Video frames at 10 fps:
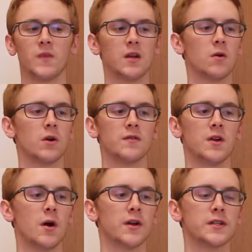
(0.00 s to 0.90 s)
They don't
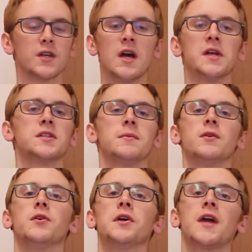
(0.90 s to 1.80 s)
even notice,
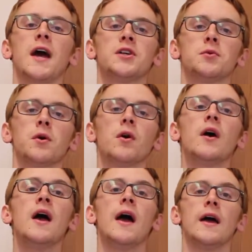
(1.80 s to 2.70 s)
something really casual.